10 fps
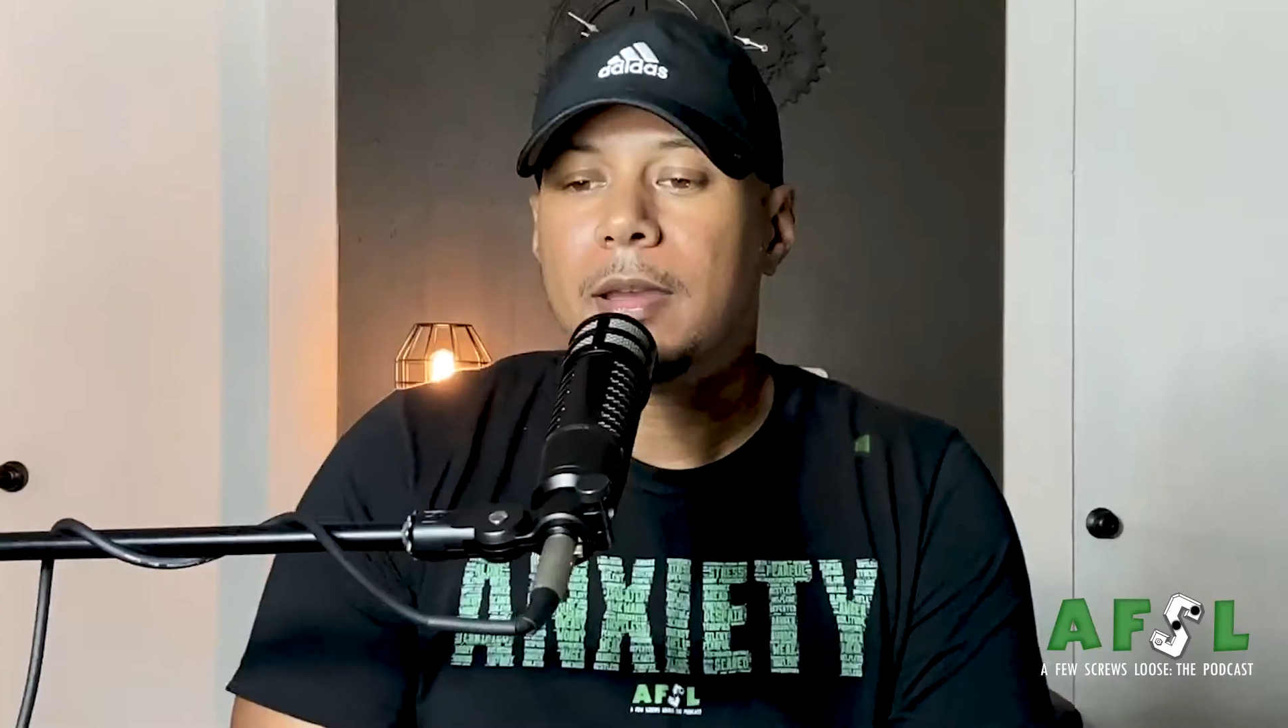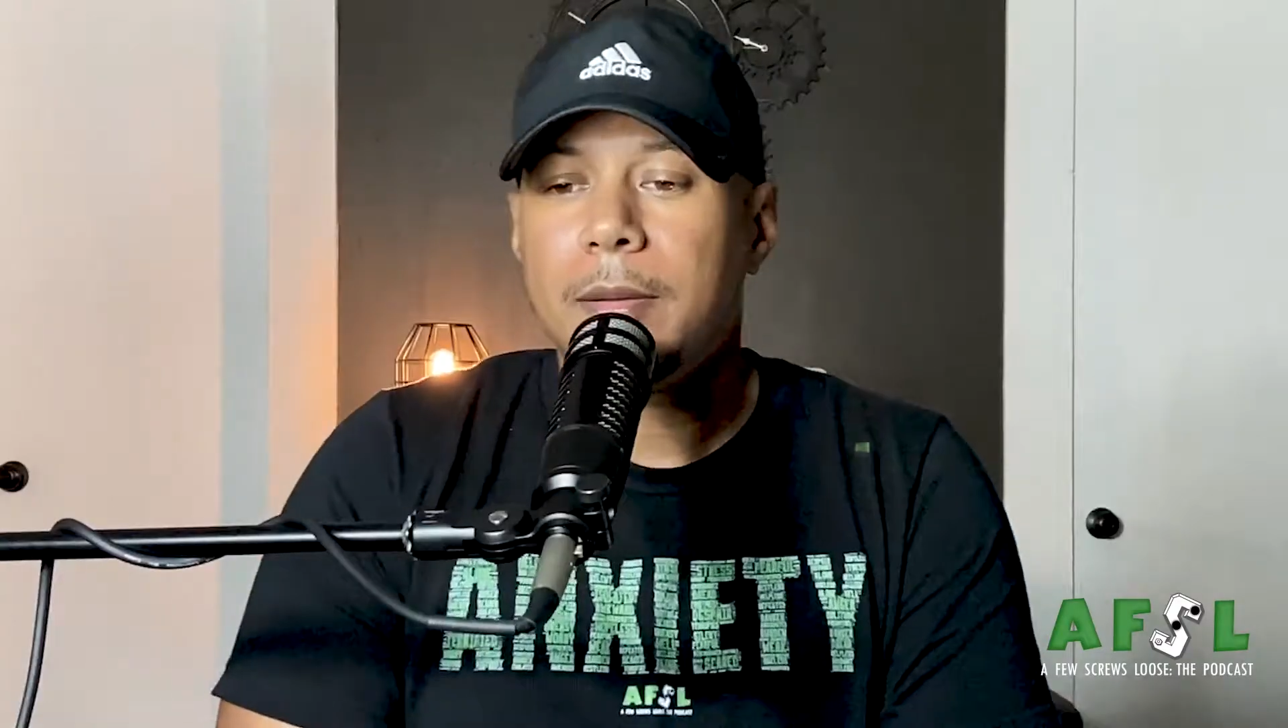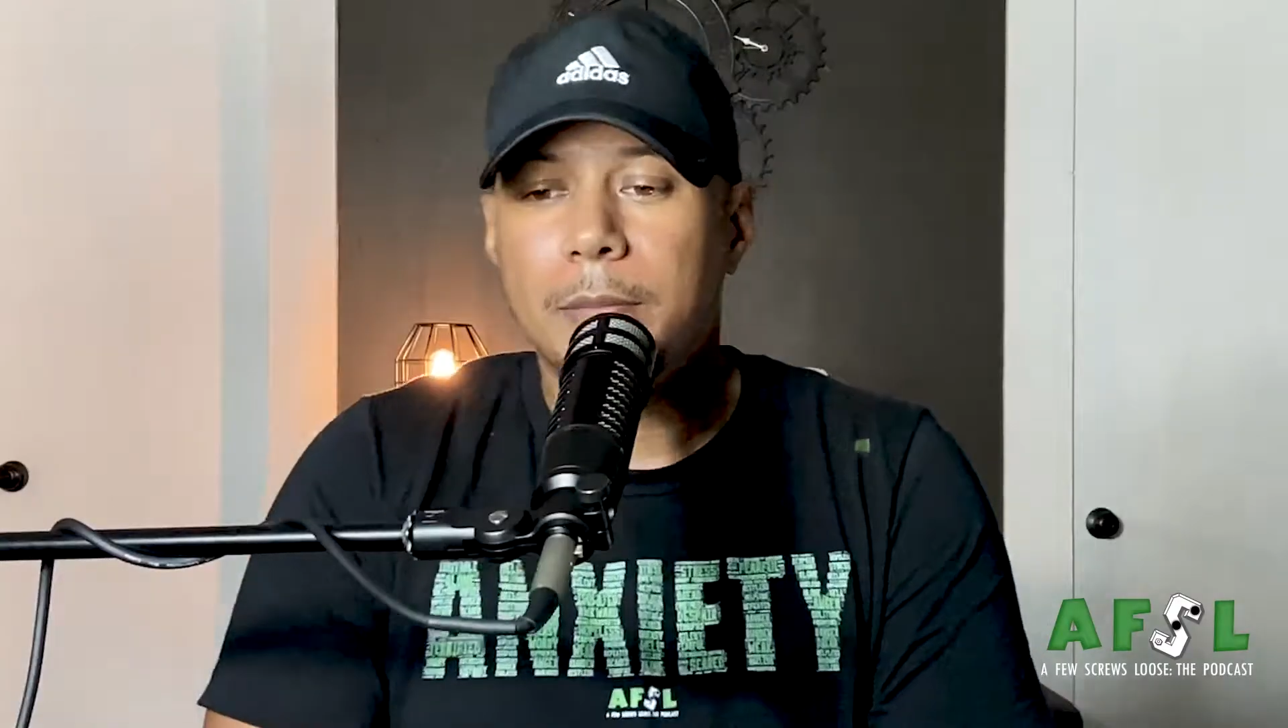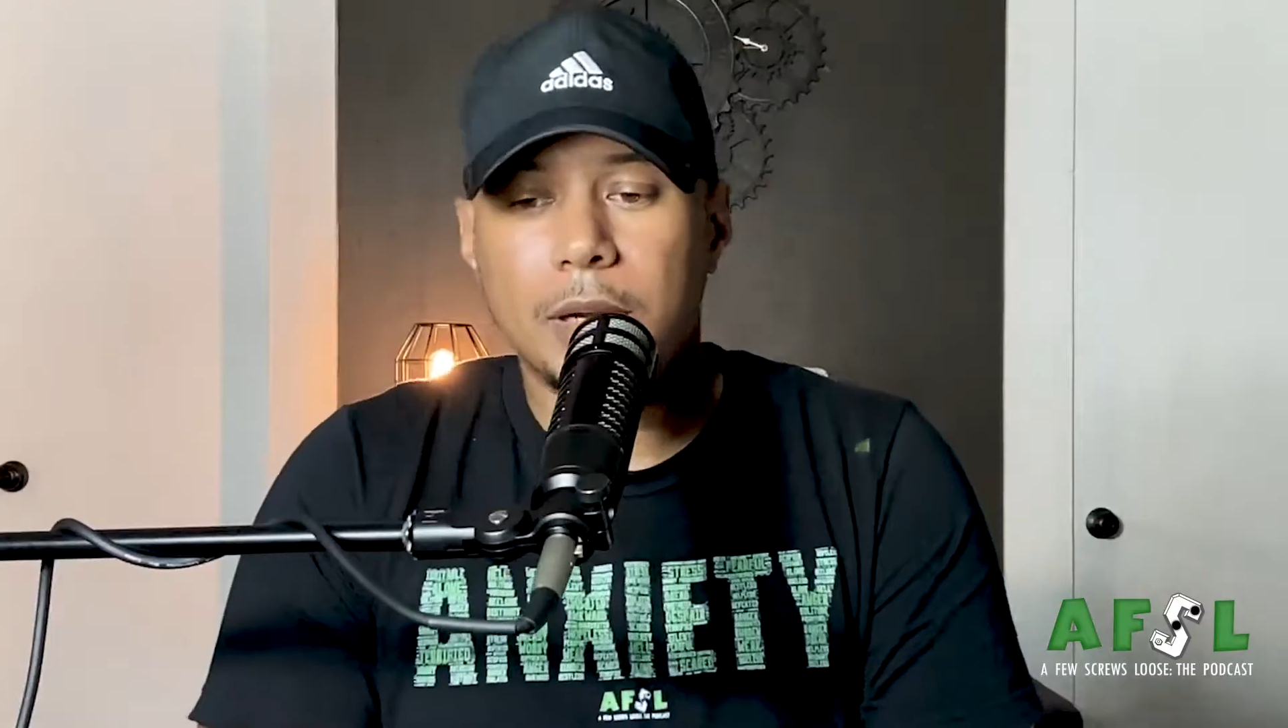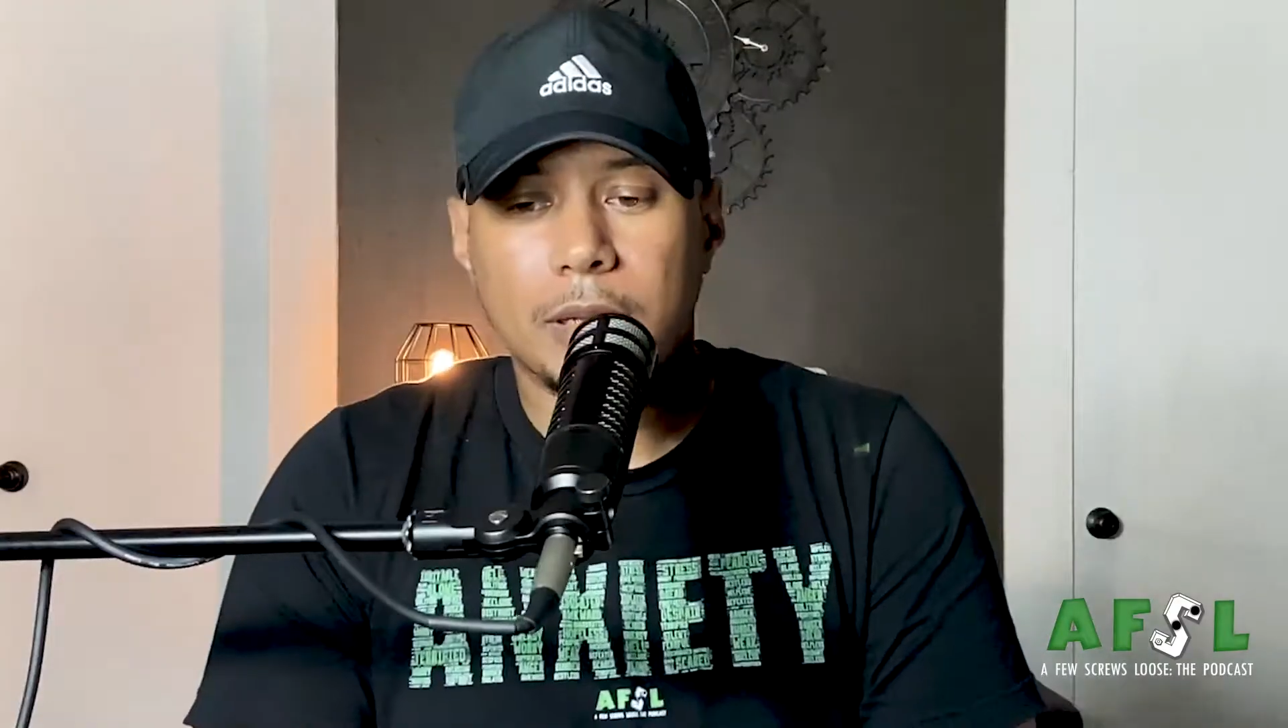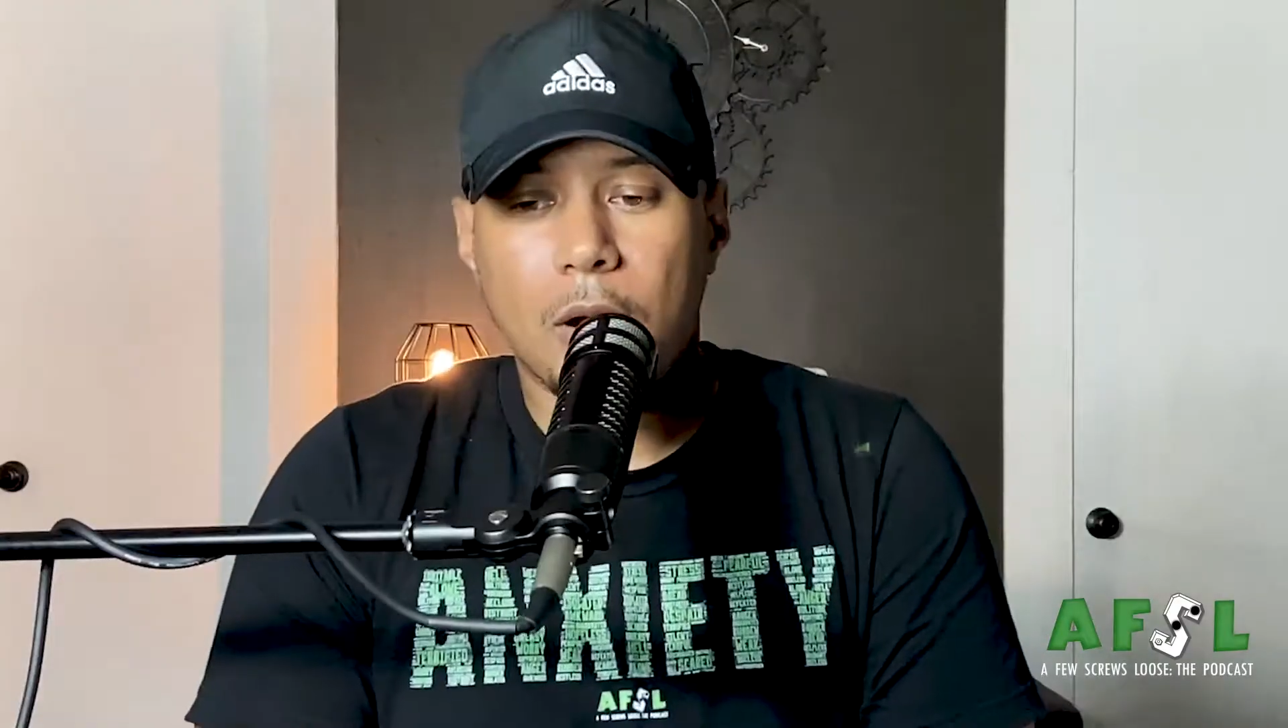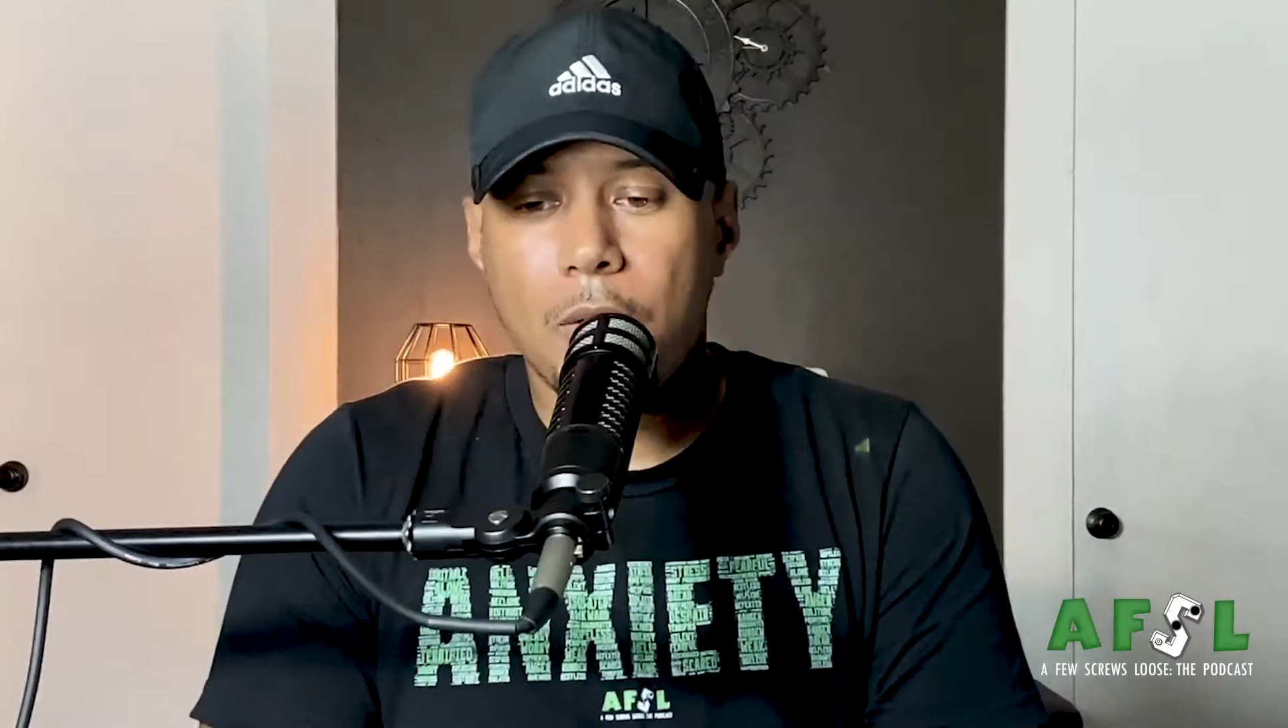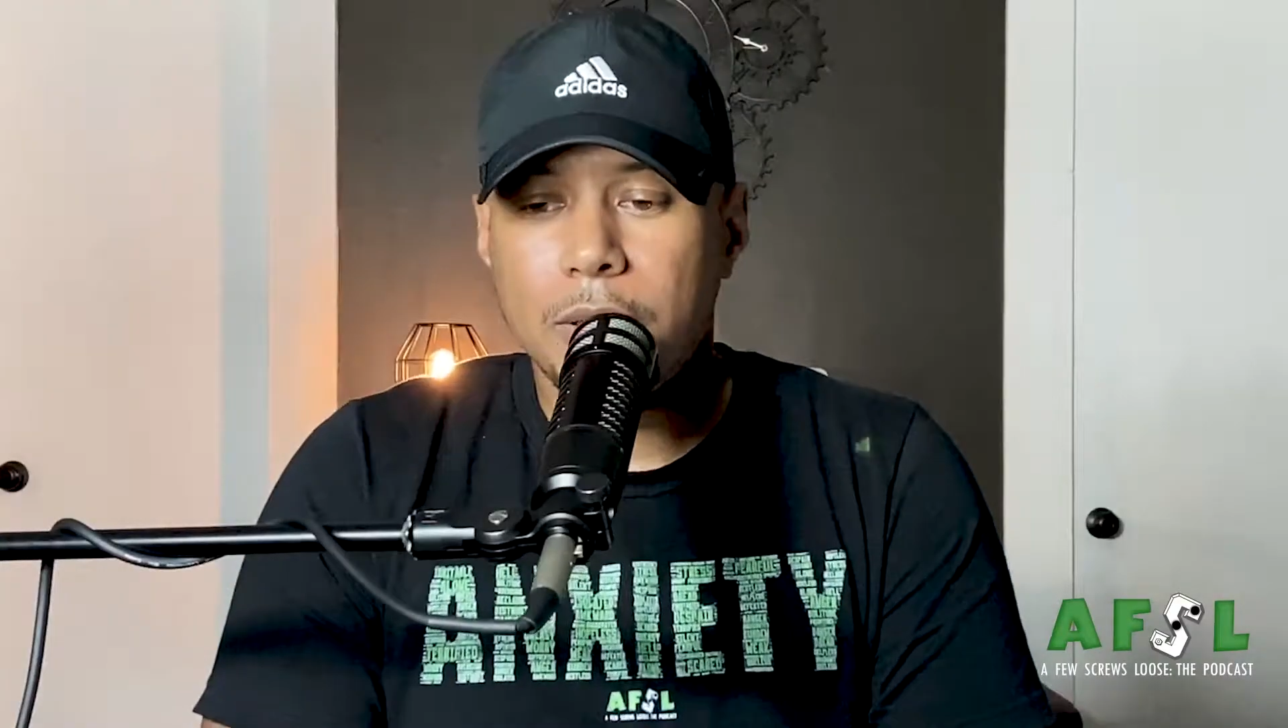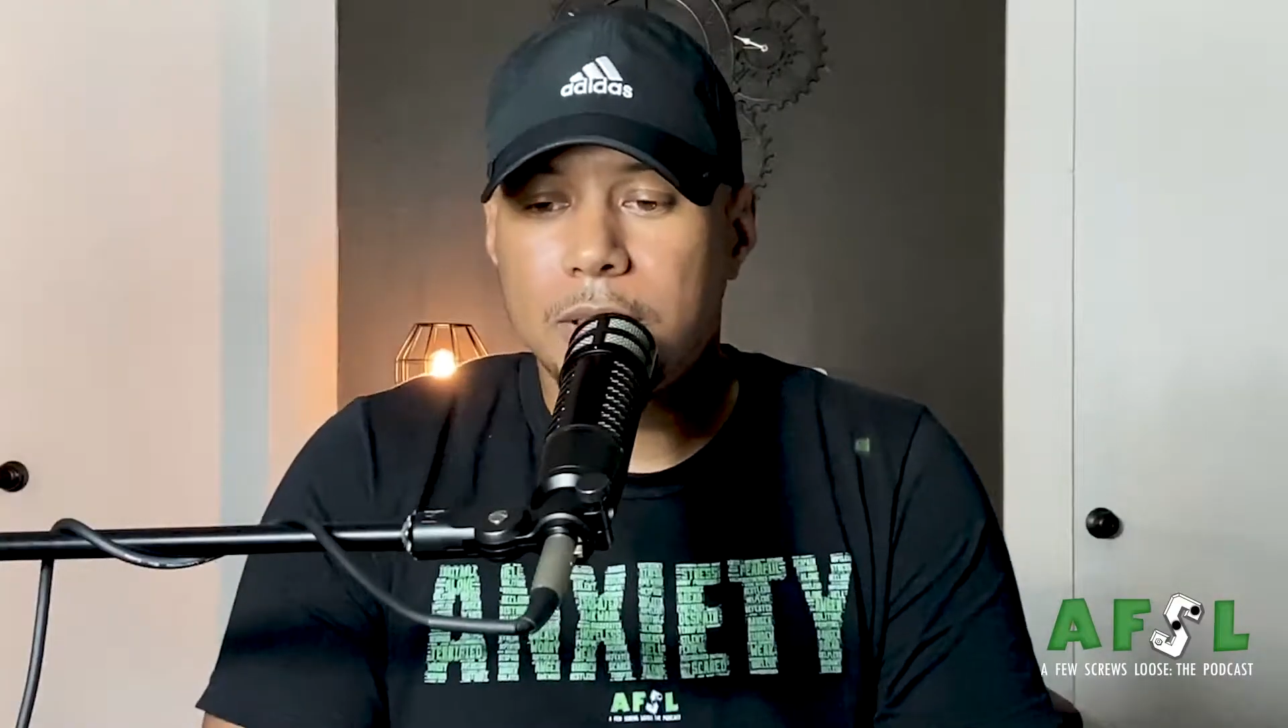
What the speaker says: But on